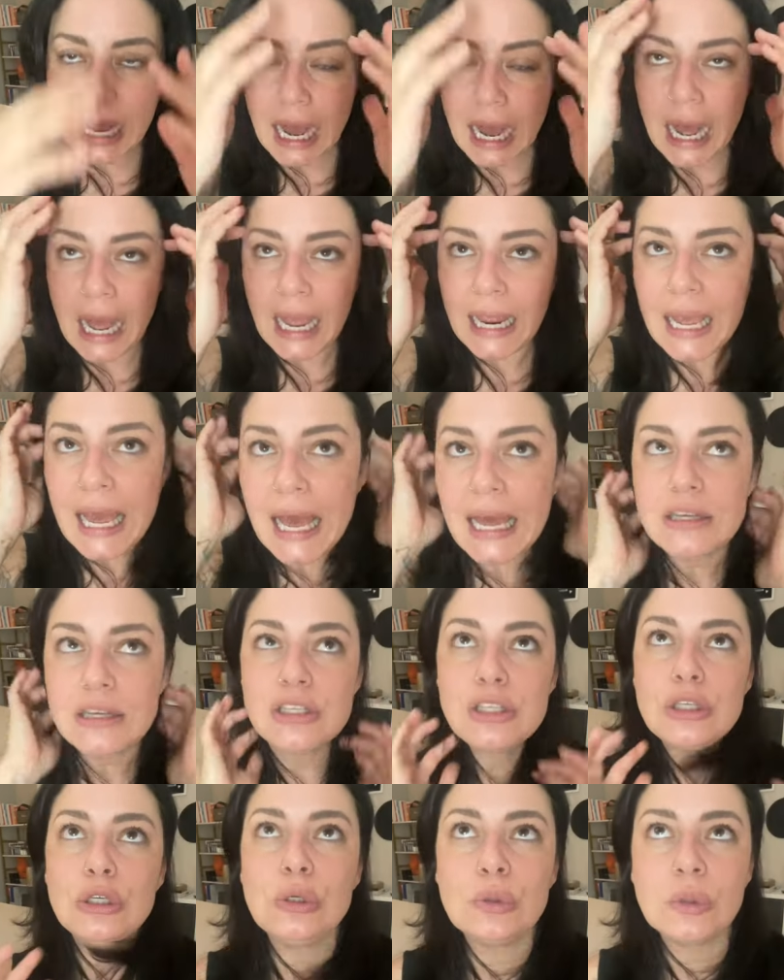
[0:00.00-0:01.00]
I had
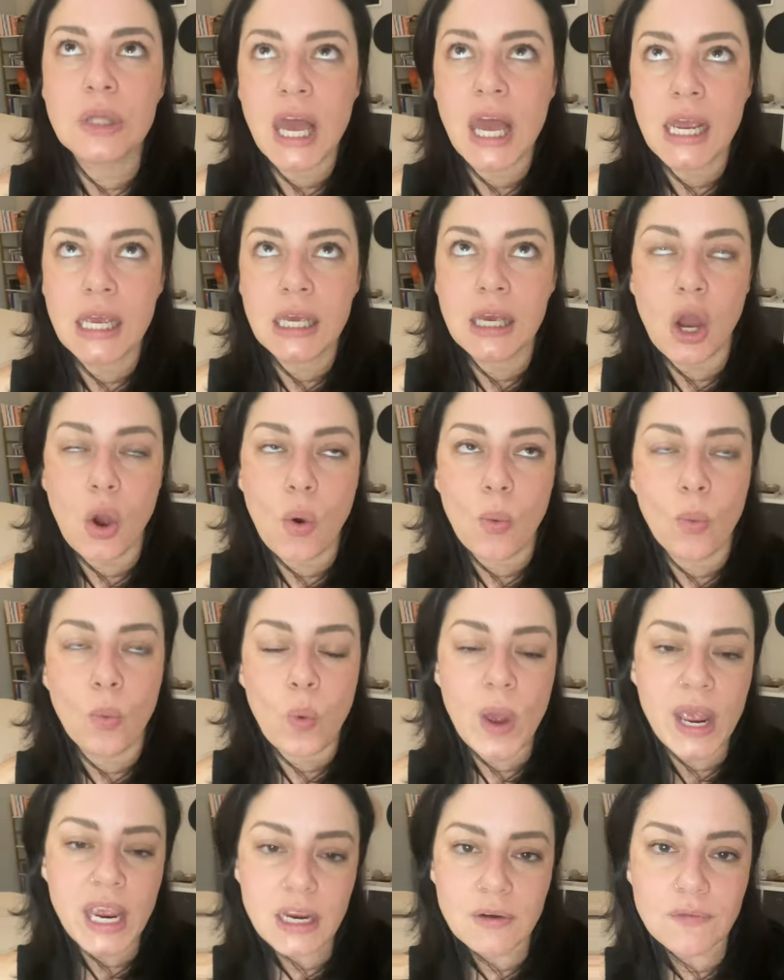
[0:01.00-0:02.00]
to like
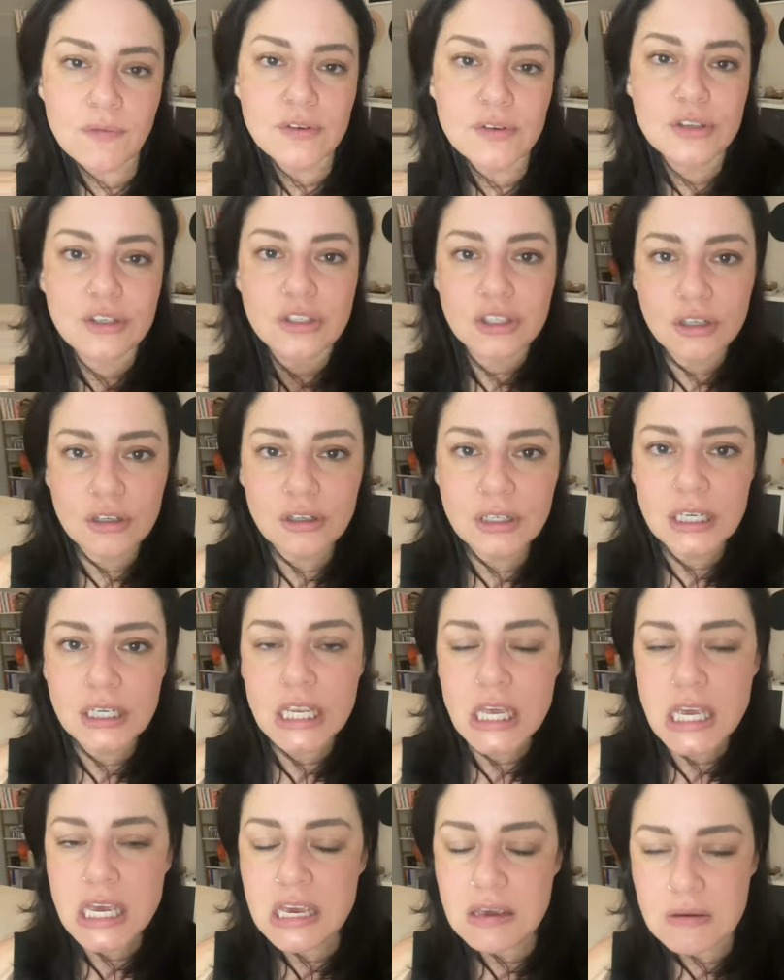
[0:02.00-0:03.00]
wait for certain
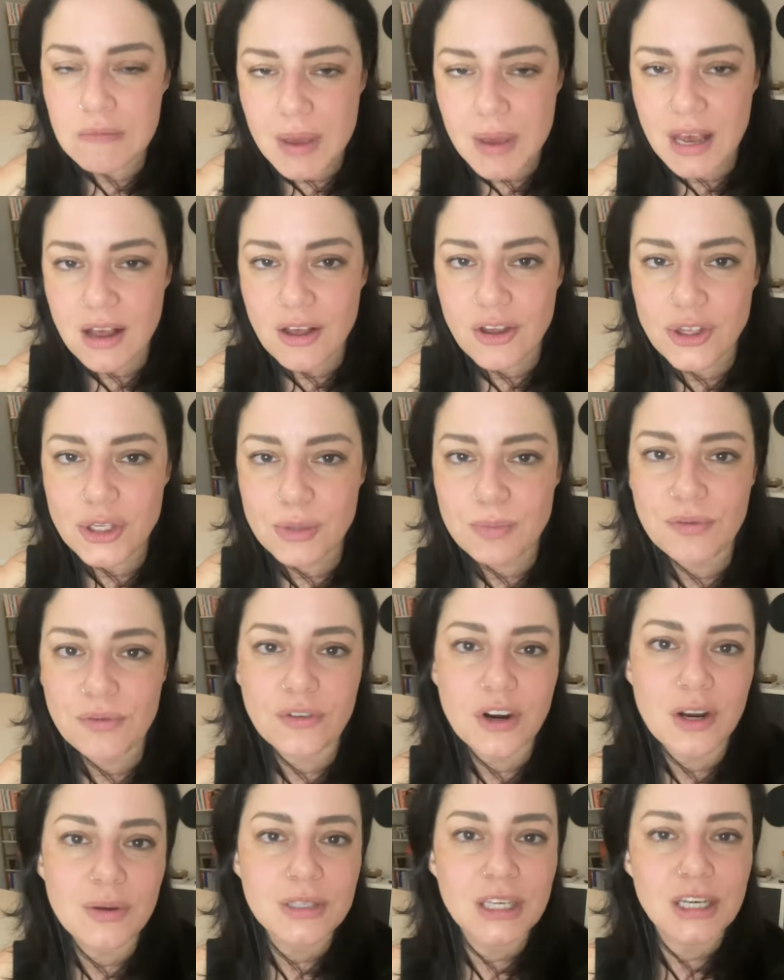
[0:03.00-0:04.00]
emails
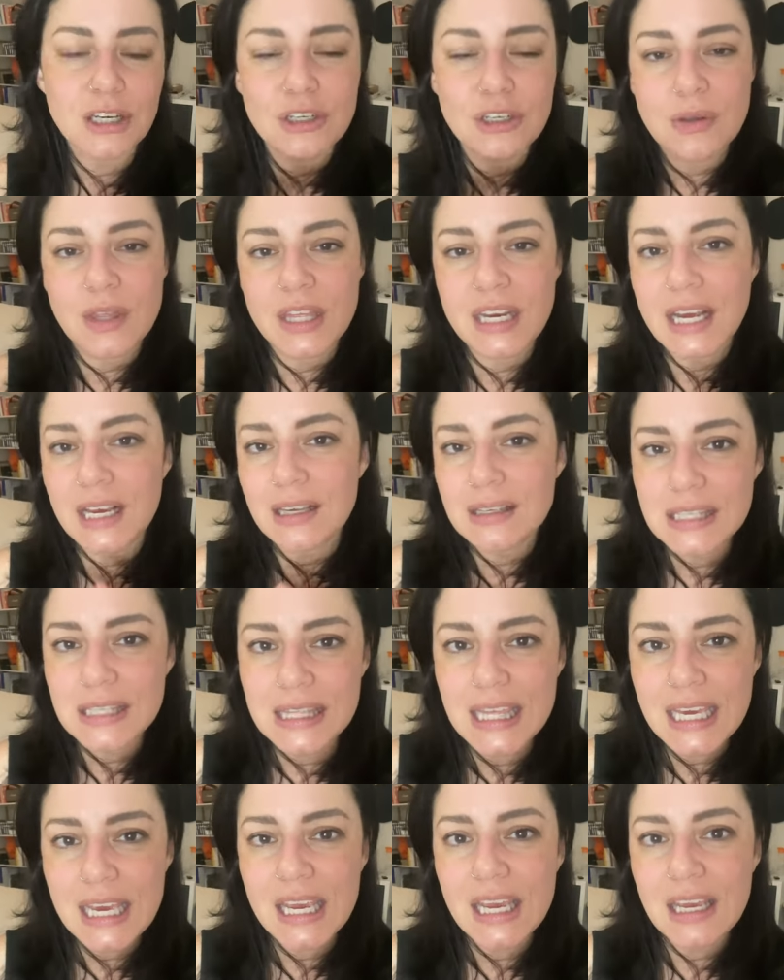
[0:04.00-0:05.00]
before I was going to do the next
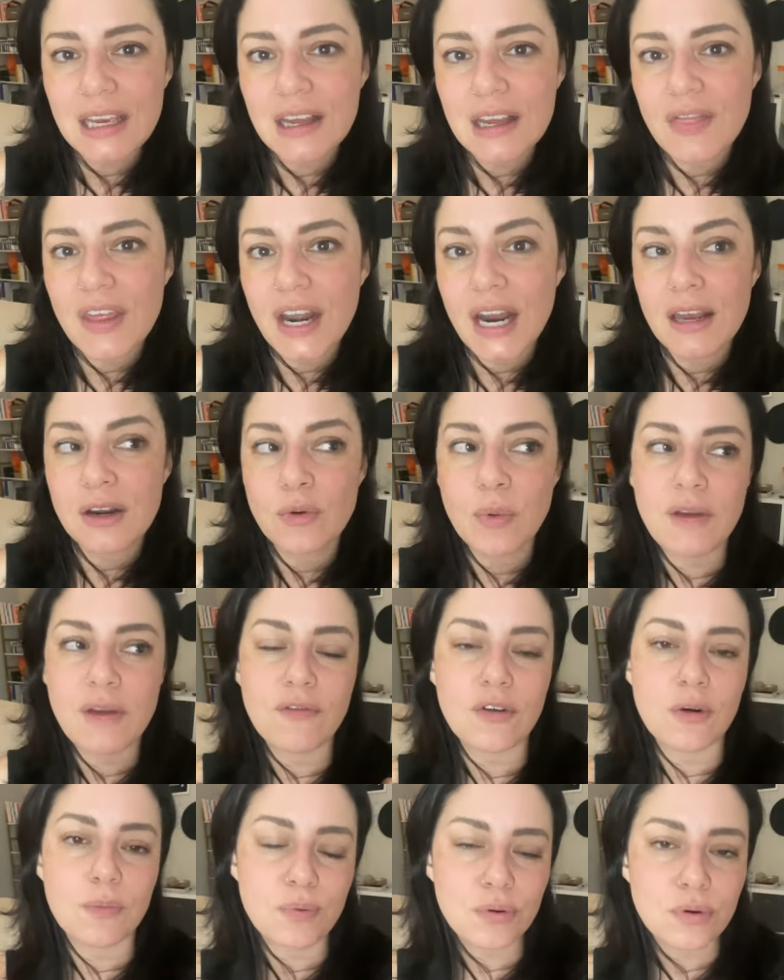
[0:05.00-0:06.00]
thing and then I had to wait
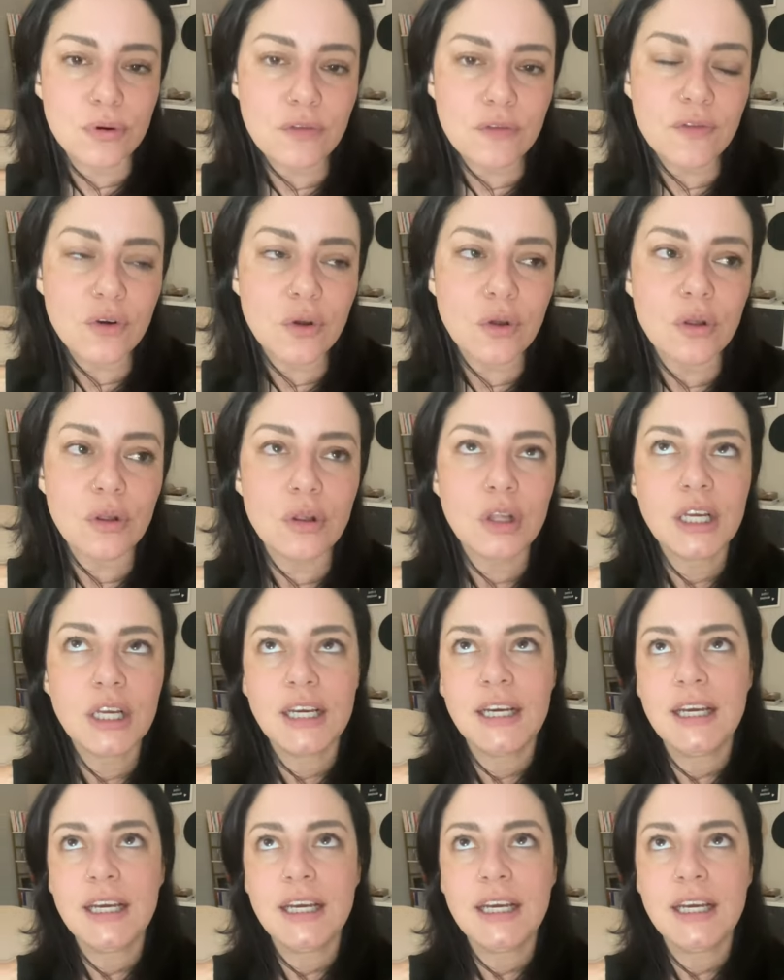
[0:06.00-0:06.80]
for approval.